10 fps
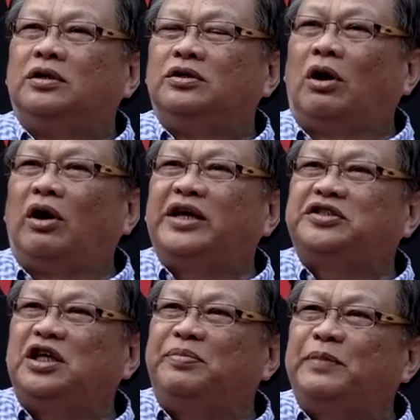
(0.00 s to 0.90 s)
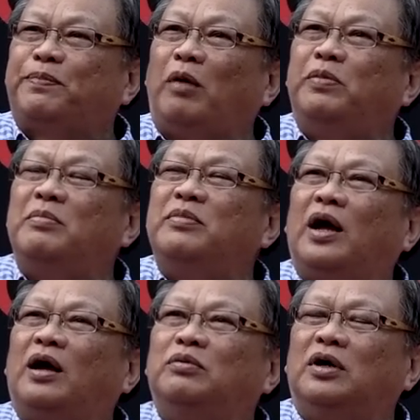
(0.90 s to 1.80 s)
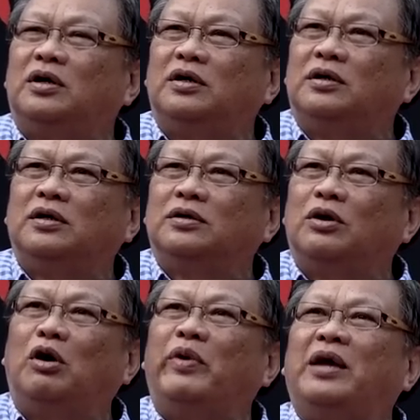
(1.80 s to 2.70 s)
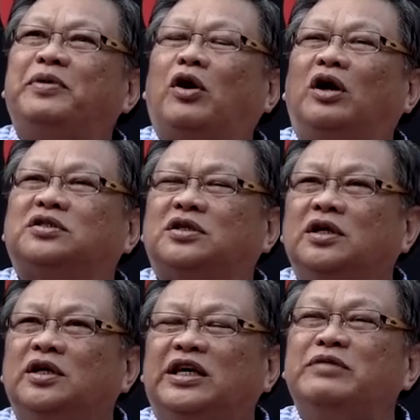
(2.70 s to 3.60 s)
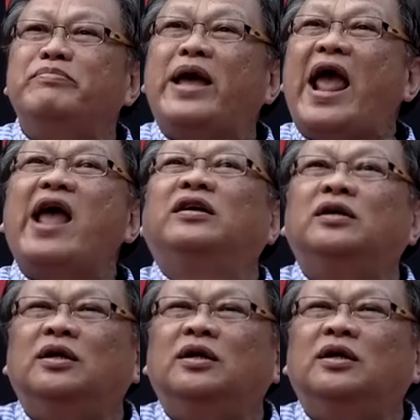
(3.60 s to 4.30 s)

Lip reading: Your HDB problem will go away because in May,